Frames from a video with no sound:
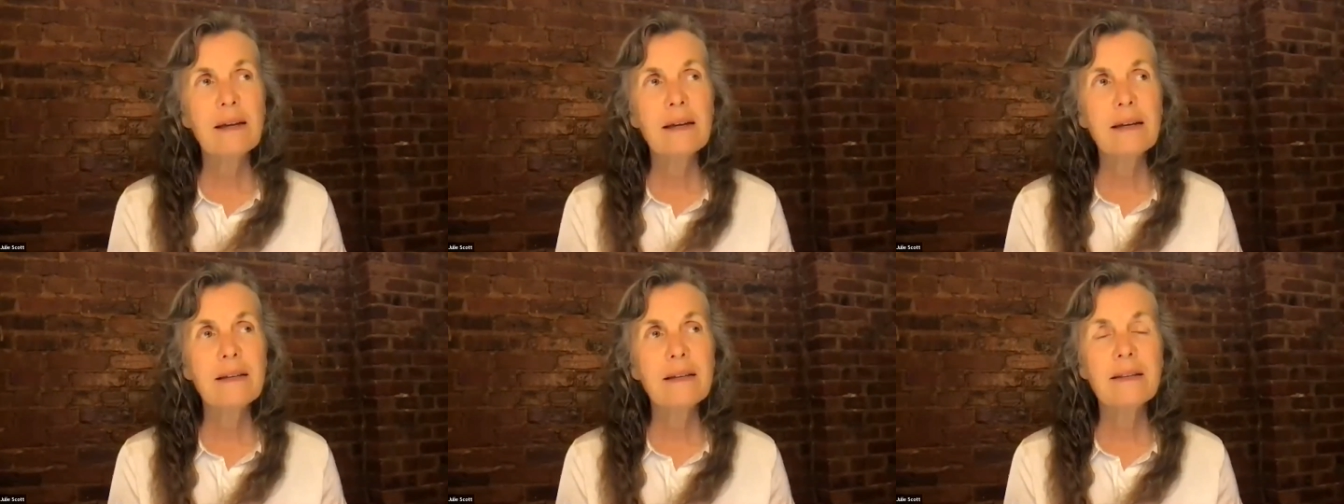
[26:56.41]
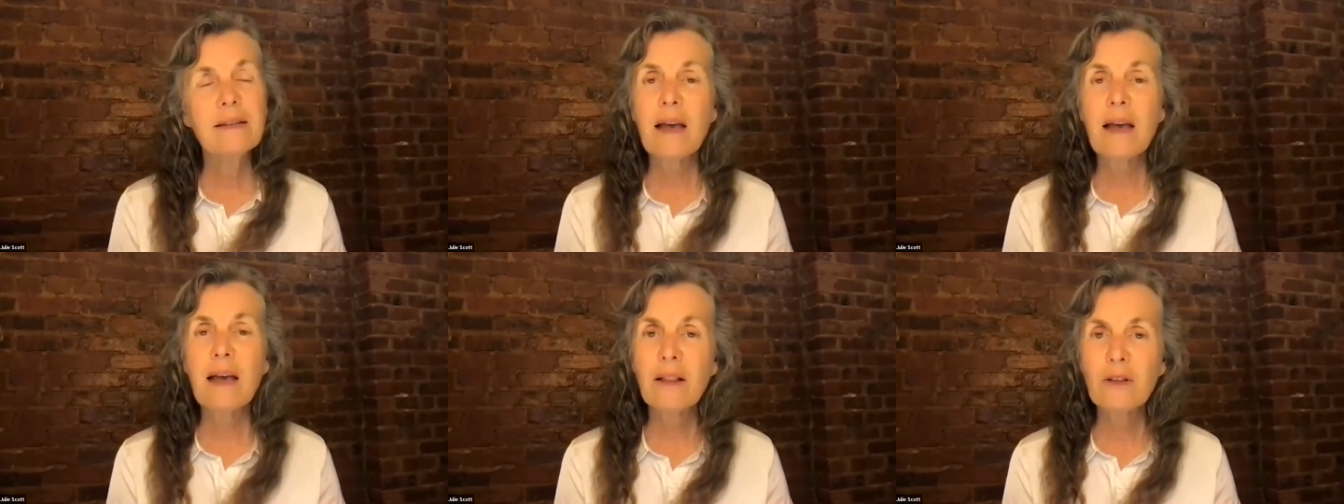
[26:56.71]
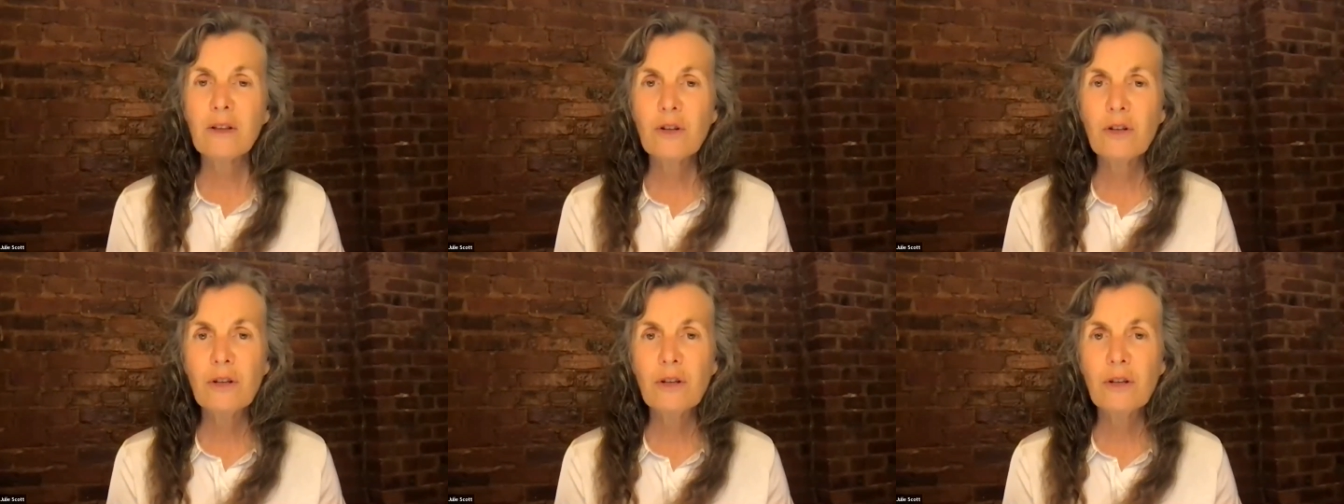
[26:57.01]
uh,
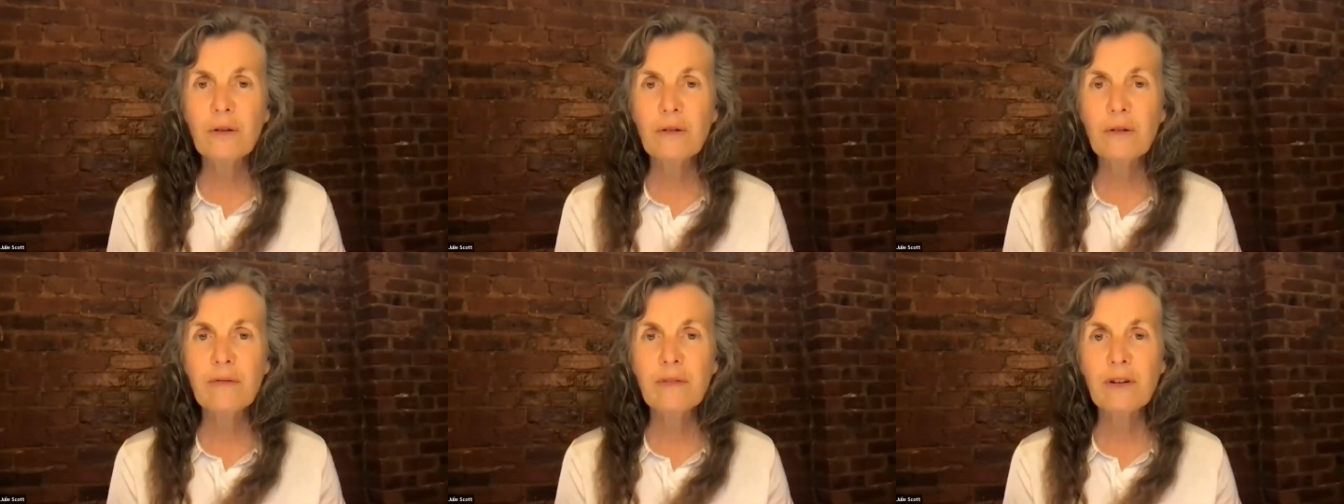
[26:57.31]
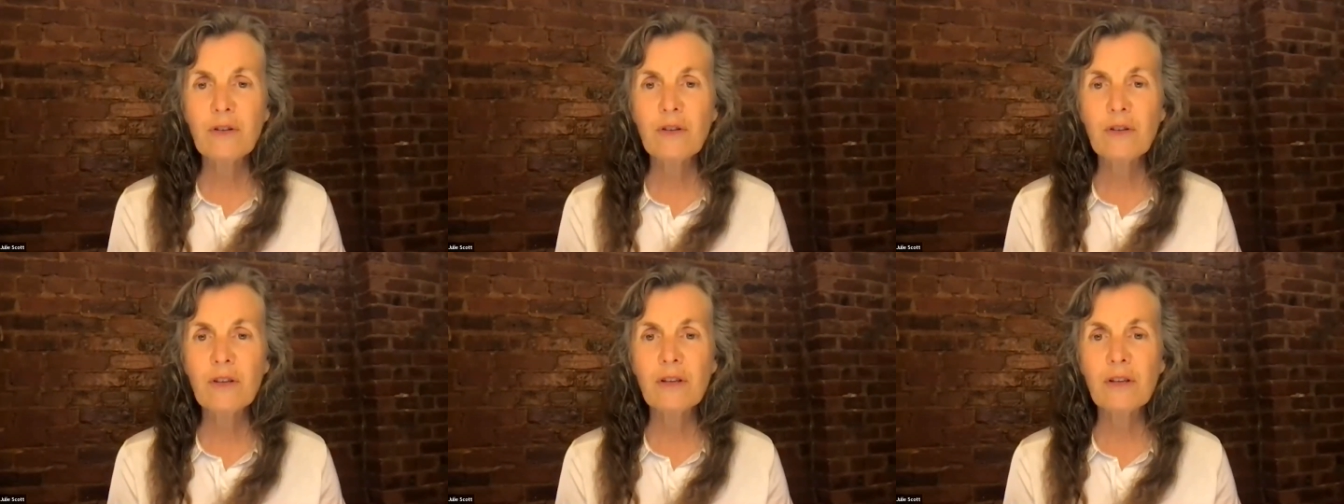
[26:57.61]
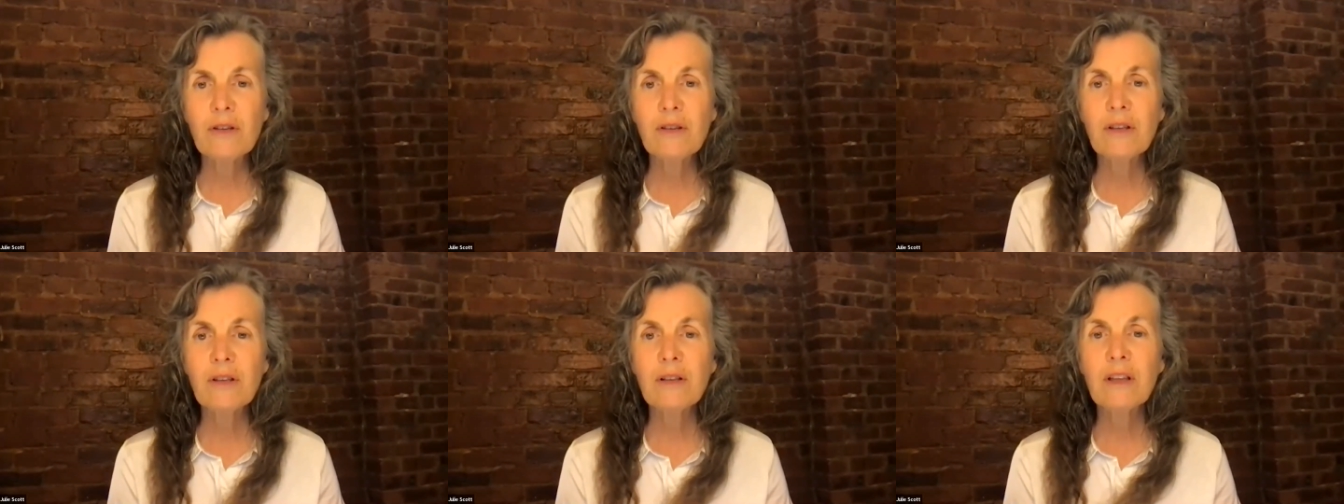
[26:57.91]
solitude
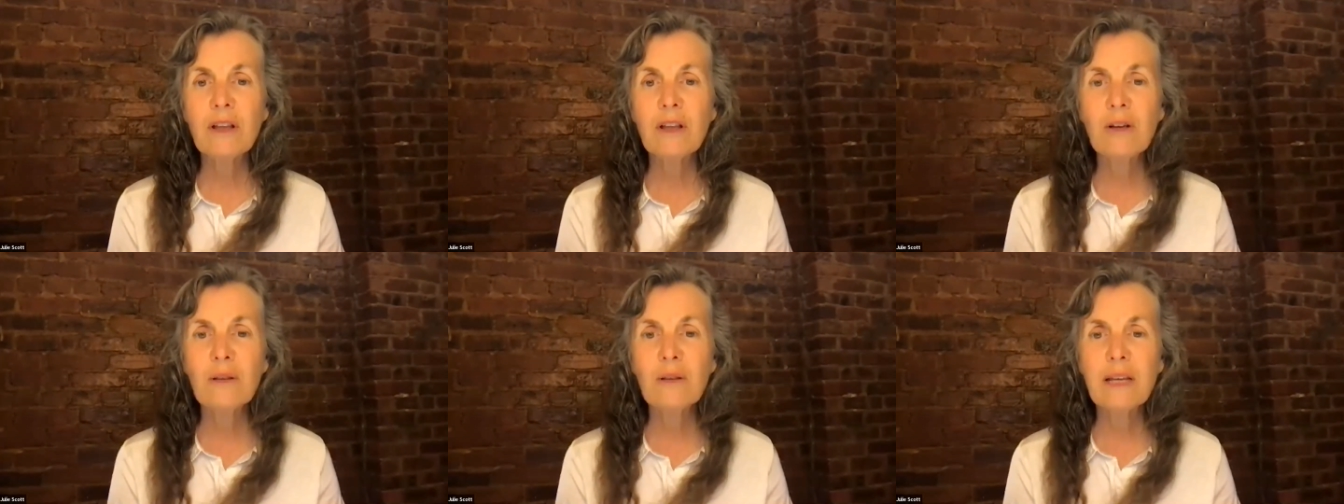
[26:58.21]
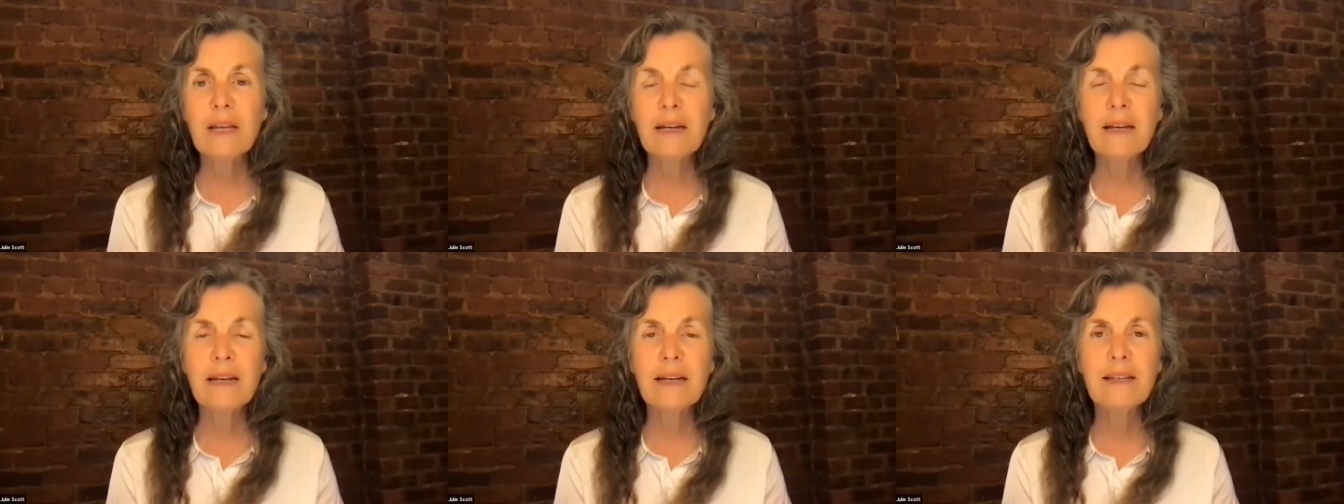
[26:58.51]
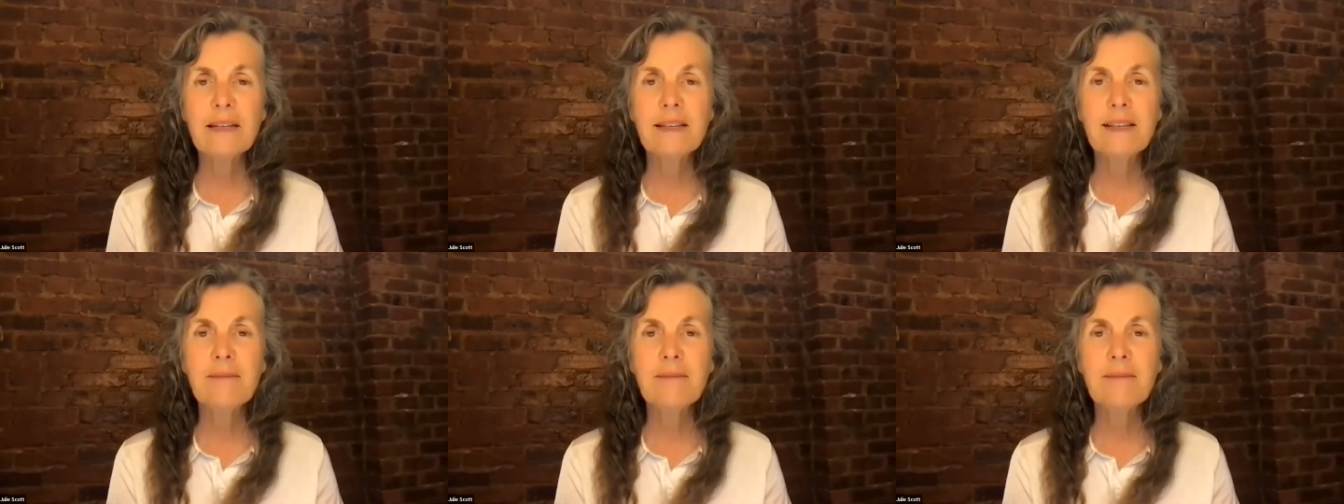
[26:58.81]
versus
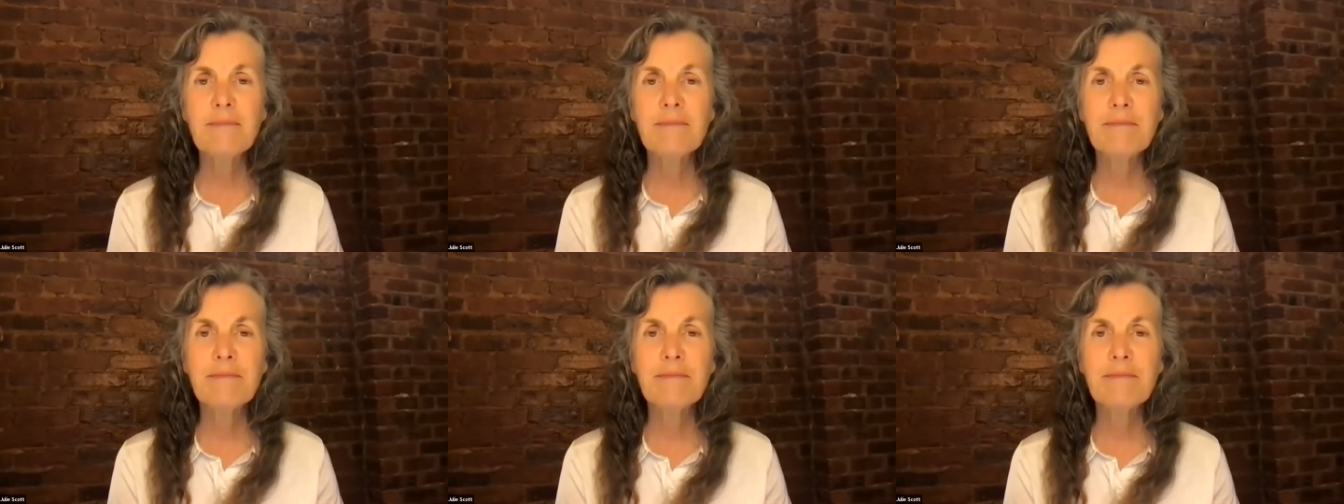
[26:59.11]
loneliness.